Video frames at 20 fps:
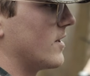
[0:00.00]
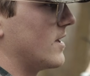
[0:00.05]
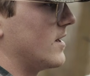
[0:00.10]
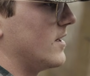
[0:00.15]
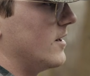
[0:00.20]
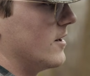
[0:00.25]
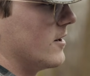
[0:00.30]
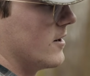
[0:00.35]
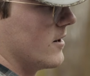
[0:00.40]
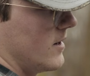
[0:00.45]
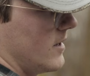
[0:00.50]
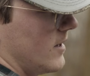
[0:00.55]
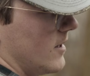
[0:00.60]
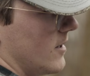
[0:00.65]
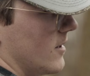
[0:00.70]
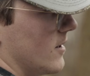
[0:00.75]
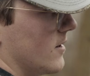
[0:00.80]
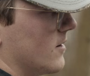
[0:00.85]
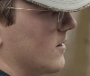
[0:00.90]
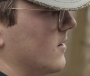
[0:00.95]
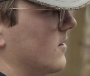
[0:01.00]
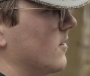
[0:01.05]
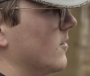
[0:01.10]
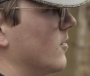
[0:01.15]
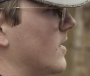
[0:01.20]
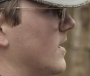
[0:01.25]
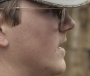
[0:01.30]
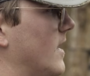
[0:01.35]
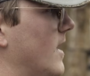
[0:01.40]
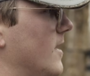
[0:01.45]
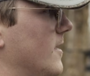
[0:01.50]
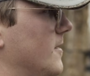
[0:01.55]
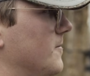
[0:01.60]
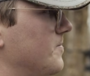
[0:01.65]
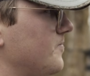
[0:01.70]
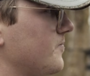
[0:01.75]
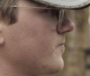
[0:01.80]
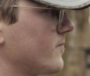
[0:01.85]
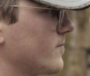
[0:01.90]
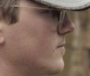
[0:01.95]
right here and here looking at it.
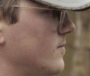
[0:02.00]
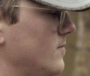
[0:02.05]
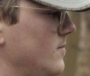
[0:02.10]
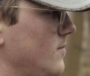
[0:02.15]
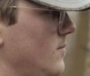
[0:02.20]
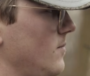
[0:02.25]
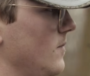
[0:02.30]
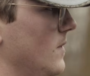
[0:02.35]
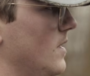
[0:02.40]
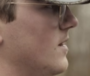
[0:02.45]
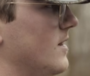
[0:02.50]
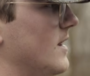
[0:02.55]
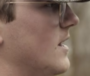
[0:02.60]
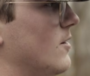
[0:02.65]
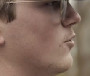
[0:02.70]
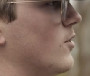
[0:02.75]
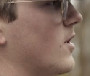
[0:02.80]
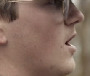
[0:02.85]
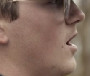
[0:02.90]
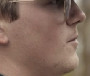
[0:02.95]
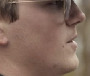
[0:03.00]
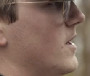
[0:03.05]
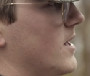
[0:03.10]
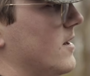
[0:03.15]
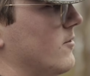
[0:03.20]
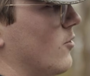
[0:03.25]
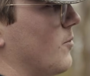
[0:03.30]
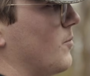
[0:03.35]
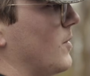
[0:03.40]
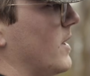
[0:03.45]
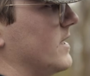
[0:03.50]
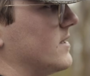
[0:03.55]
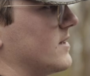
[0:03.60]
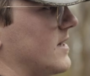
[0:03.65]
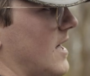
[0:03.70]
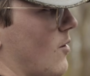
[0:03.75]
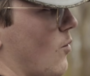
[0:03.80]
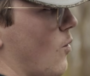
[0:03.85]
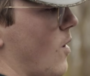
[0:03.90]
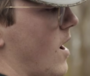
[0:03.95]
Then we'll come in, we'll place
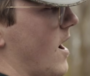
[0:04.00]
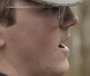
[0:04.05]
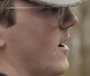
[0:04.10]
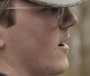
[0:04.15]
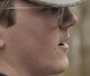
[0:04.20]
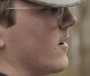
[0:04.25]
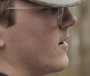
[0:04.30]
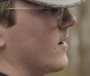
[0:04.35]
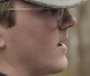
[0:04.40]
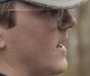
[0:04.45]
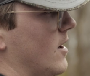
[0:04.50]
that wire